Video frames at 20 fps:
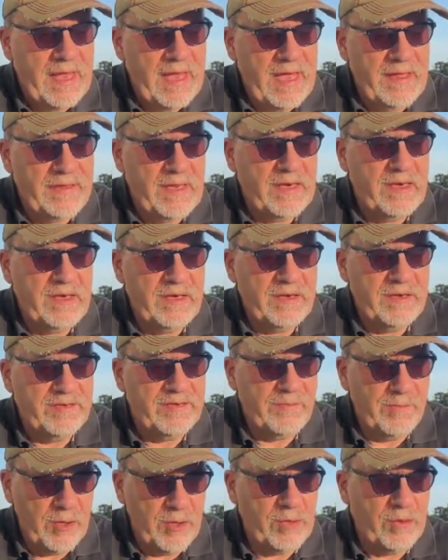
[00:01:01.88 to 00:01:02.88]
And then
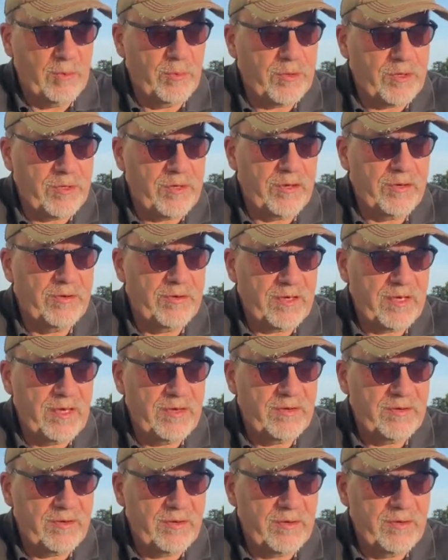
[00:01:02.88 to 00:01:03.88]
tomorrow we're going to look
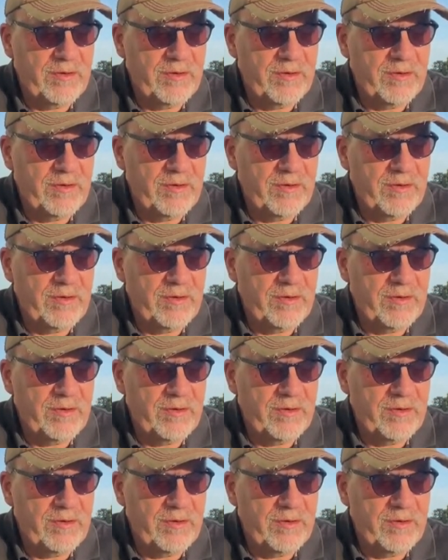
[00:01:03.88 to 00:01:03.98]
at